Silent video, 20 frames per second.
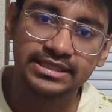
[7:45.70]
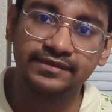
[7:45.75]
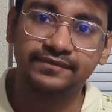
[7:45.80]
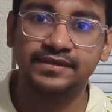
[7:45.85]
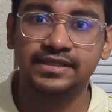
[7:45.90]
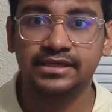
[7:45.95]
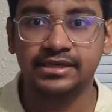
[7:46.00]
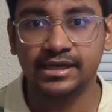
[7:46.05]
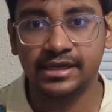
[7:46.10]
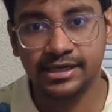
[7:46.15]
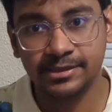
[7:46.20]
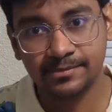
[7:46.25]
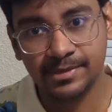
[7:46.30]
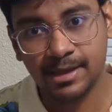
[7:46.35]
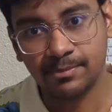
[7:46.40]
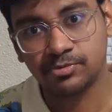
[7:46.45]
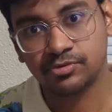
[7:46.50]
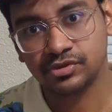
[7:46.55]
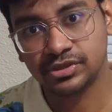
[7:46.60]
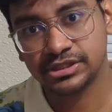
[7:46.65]
if there are any
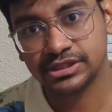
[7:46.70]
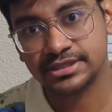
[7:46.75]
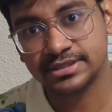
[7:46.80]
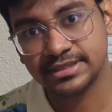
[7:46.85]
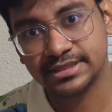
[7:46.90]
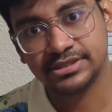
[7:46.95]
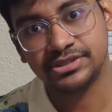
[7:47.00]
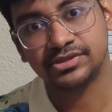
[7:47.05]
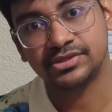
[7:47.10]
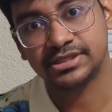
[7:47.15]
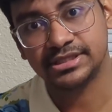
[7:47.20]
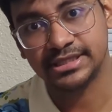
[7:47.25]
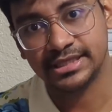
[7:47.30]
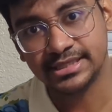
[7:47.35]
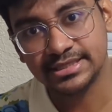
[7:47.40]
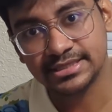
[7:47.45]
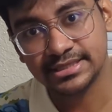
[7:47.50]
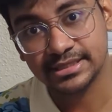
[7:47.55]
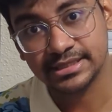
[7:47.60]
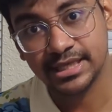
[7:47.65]
map questions in your
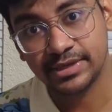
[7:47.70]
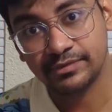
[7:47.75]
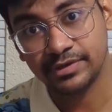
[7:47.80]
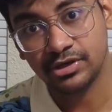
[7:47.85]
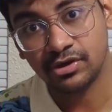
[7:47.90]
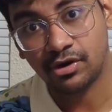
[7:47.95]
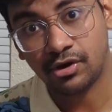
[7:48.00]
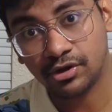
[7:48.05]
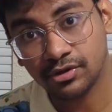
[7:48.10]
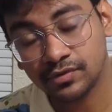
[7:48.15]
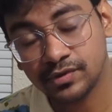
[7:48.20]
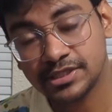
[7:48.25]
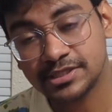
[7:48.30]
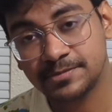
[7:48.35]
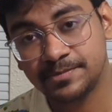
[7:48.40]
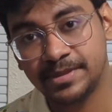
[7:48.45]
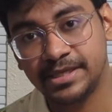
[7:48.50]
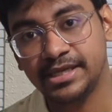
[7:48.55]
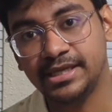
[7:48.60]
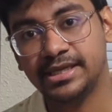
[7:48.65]
test, they will always
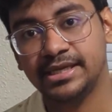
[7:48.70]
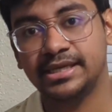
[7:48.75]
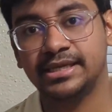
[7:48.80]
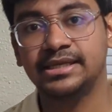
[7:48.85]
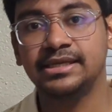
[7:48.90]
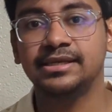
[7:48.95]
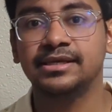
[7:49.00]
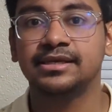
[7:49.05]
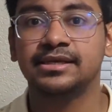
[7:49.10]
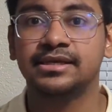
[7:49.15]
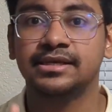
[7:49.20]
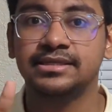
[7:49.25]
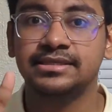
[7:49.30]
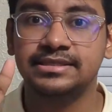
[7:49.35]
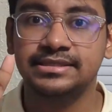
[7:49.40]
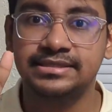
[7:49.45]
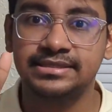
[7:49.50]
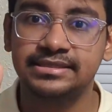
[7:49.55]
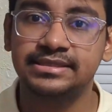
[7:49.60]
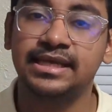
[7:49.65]
be in
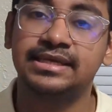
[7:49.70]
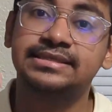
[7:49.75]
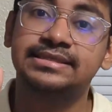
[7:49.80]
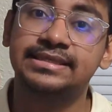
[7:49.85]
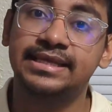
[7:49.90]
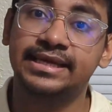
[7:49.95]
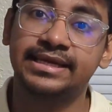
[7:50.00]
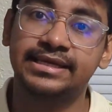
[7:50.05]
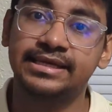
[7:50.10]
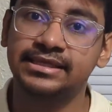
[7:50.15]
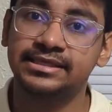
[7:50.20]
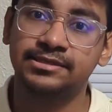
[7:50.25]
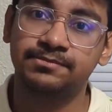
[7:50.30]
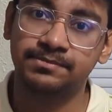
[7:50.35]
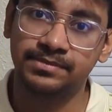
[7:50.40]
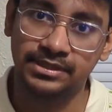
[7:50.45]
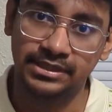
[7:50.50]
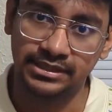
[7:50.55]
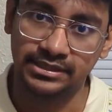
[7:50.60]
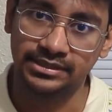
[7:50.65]
the second
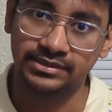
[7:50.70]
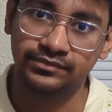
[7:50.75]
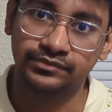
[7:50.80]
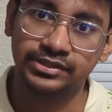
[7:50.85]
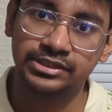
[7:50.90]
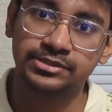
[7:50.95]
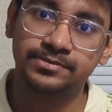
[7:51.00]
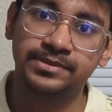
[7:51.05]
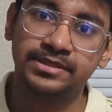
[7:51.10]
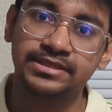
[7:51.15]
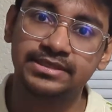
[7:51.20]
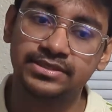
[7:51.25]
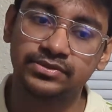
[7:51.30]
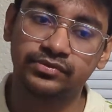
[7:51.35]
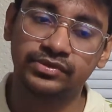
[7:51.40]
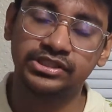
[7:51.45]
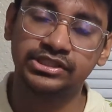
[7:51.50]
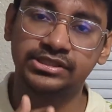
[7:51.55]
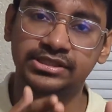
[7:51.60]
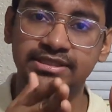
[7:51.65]
part, which means
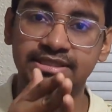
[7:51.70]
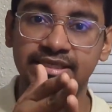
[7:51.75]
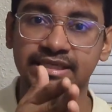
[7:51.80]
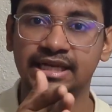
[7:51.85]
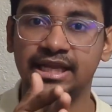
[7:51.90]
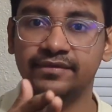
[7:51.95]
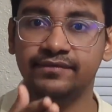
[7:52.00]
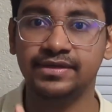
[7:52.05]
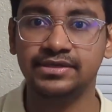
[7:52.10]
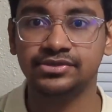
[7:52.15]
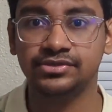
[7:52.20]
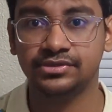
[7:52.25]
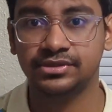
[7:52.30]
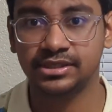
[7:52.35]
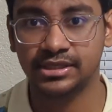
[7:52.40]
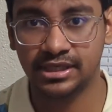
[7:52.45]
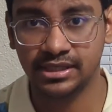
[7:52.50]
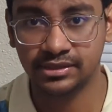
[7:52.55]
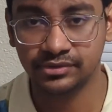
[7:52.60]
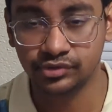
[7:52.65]
questions 11 to
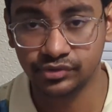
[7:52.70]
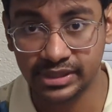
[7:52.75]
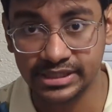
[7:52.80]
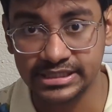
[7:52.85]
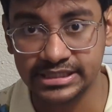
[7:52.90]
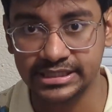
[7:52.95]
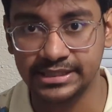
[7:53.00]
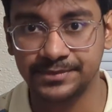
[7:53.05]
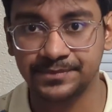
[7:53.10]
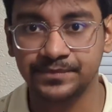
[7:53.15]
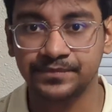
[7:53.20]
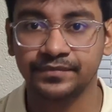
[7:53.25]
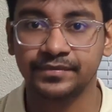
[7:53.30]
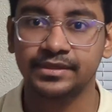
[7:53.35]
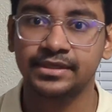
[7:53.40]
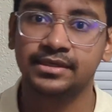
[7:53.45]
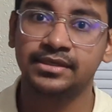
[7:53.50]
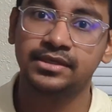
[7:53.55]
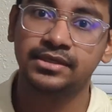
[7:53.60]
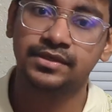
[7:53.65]
20.
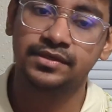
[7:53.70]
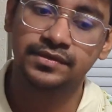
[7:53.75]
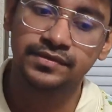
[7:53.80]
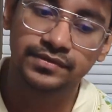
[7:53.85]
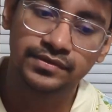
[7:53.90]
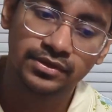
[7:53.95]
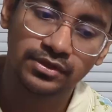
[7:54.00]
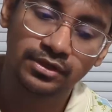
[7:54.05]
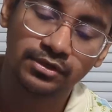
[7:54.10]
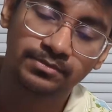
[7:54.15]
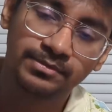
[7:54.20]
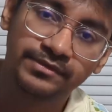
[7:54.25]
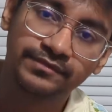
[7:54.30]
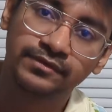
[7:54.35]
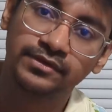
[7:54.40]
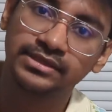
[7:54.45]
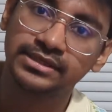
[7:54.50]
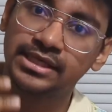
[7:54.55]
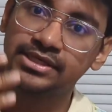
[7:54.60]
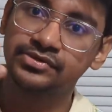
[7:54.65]
So
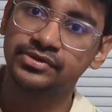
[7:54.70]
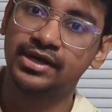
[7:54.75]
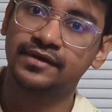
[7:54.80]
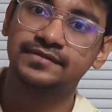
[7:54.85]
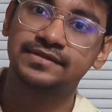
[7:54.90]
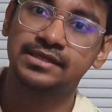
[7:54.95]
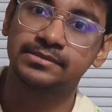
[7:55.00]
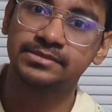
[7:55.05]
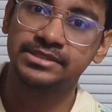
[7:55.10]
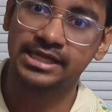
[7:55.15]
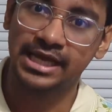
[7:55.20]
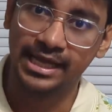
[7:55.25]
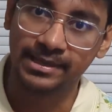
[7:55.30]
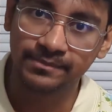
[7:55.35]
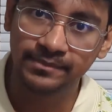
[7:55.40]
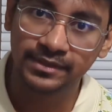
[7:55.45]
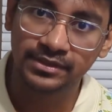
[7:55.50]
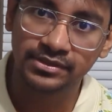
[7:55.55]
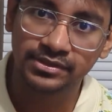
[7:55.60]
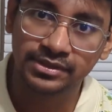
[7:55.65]
before that you have some
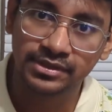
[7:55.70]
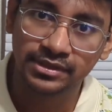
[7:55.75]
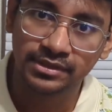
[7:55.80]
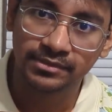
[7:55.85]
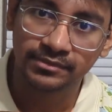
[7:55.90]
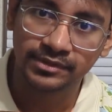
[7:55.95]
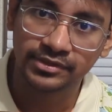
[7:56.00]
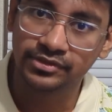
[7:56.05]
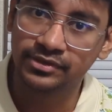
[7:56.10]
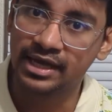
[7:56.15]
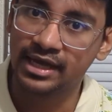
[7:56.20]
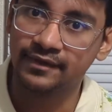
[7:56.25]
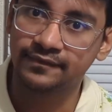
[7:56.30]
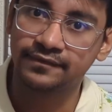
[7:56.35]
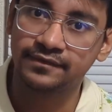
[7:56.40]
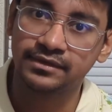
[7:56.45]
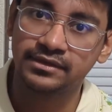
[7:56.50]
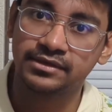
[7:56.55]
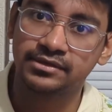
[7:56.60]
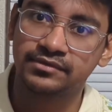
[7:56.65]
time, you
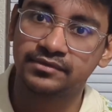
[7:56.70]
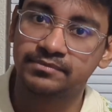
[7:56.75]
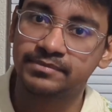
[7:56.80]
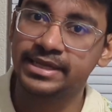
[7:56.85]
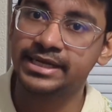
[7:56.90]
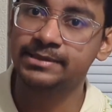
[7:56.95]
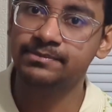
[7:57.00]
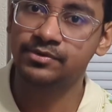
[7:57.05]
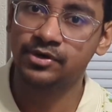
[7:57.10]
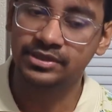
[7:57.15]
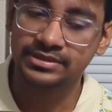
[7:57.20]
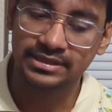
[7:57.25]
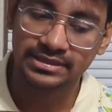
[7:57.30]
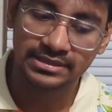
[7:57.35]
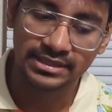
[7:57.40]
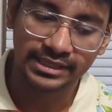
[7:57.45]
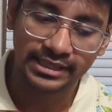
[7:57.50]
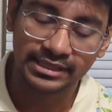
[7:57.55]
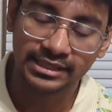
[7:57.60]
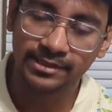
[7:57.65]
have many pauses,
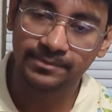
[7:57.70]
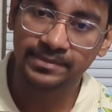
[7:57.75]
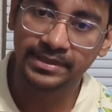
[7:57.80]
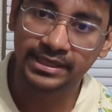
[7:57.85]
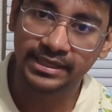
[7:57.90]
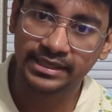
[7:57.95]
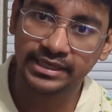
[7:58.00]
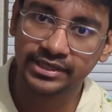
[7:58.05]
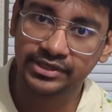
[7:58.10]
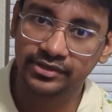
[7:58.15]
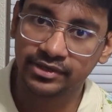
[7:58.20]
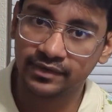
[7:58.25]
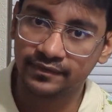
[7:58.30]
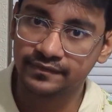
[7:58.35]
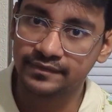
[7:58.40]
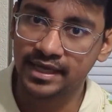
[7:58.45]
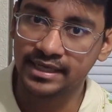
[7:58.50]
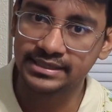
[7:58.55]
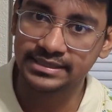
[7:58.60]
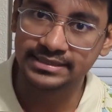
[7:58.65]
like in the beginning you
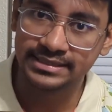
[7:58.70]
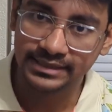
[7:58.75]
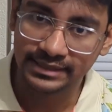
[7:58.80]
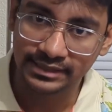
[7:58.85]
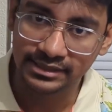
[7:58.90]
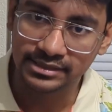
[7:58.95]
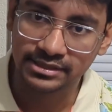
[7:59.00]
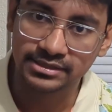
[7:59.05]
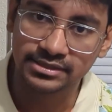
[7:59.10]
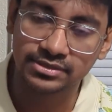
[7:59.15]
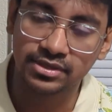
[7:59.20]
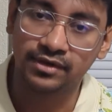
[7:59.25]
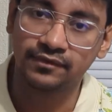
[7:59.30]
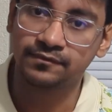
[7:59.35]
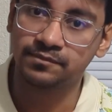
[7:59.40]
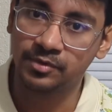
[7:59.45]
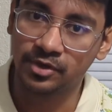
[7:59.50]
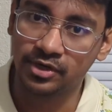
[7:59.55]
have 90 seconds of